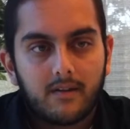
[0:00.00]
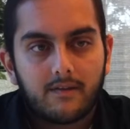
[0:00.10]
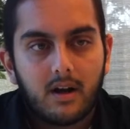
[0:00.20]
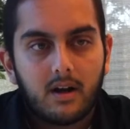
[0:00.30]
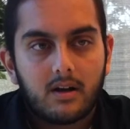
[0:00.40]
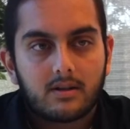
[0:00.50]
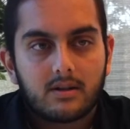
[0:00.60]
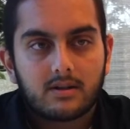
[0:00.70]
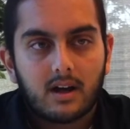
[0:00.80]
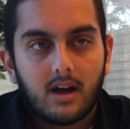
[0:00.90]
the front is
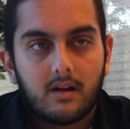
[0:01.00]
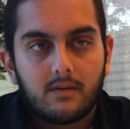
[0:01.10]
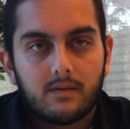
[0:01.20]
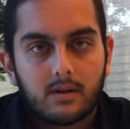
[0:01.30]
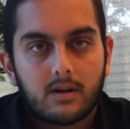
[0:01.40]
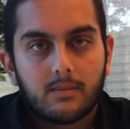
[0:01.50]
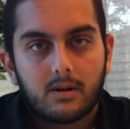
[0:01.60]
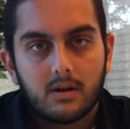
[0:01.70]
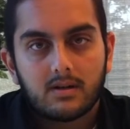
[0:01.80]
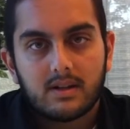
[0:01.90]
just kind of your
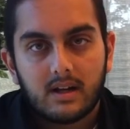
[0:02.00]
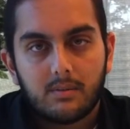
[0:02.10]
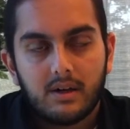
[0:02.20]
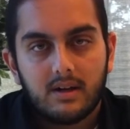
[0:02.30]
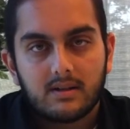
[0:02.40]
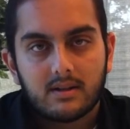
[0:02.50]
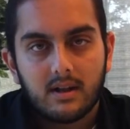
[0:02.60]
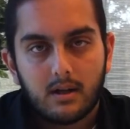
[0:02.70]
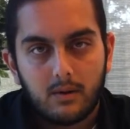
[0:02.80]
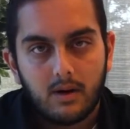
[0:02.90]
typical centerpiece, and
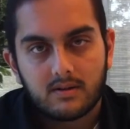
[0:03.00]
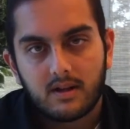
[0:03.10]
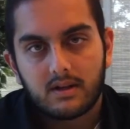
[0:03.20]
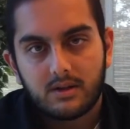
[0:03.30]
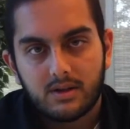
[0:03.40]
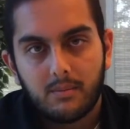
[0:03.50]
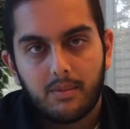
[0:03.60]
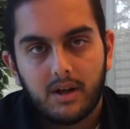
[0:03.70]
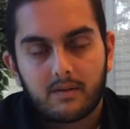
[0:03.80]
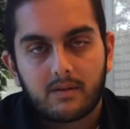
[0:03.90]
then you also get the
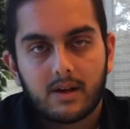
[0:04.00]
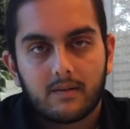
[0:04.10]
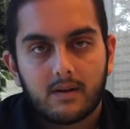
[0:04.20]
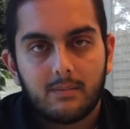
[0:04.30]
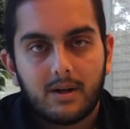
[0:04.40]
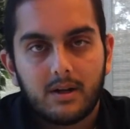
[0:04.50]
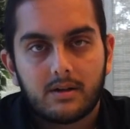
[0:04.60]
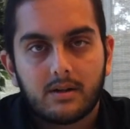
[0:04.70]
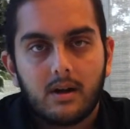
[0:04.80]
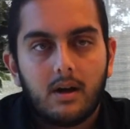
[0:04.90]
jump page for that front
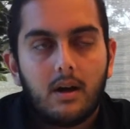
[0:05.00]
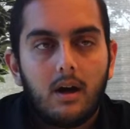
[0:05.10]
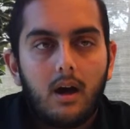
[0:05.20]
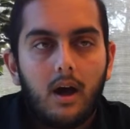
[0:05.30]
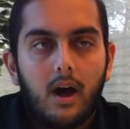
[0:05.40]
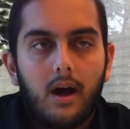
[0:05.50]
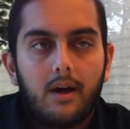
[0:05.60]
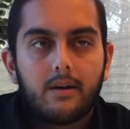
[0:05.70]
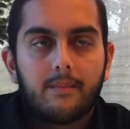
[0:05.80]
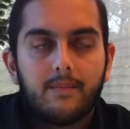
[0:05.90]
page.
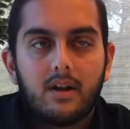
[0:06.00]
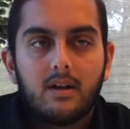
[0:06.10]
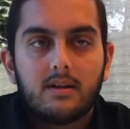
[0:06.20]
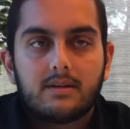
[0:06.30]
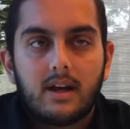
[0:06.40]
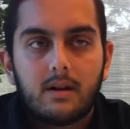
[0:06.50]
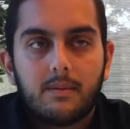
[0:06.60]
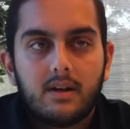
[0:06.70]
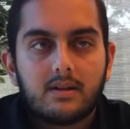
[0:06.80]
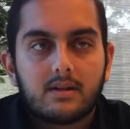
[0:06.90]
And the
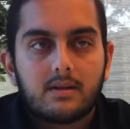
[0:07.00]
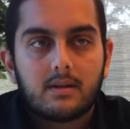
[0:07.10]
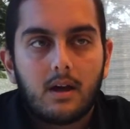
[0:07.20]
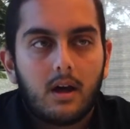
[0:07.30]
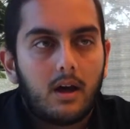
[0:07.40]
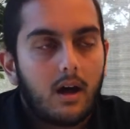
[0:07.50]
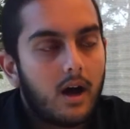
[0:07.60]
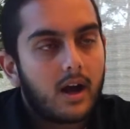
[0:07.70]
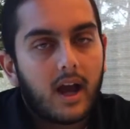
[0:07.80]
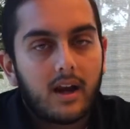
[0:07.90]
centerpiece,
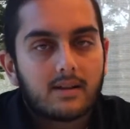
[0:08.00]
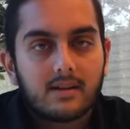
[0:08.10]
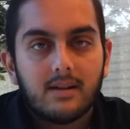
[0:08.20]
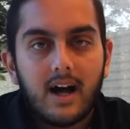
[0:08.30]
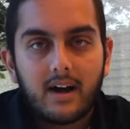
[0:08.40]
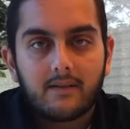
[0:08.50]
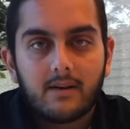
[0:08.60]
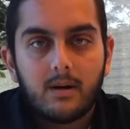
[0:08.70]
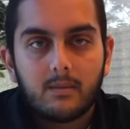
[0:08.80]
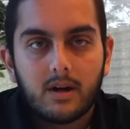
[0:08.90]
again, it's a lot of
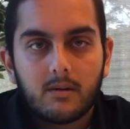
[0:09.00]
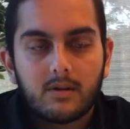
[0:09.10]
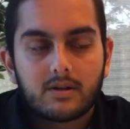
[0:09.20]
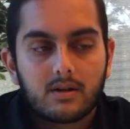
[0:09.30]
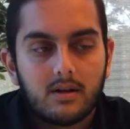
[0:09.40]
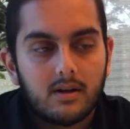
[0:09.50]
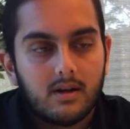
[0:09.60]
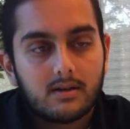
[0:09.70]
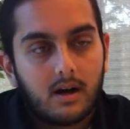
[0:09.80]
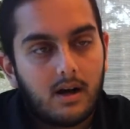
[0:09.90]
freedom there, which
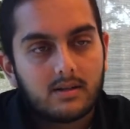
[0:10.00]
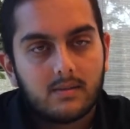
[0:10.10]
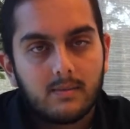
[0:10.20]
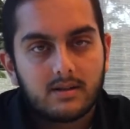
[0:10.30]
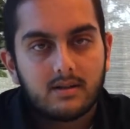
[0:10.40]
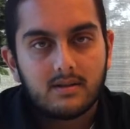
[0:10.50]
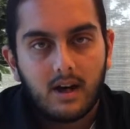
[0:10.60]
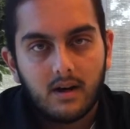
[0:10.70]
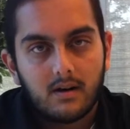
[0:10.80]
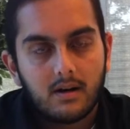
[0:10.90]
is awesome as a
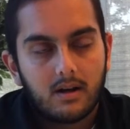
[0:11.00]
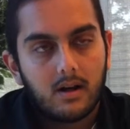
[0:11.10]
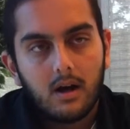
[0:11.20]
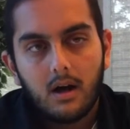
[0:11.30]
designer, and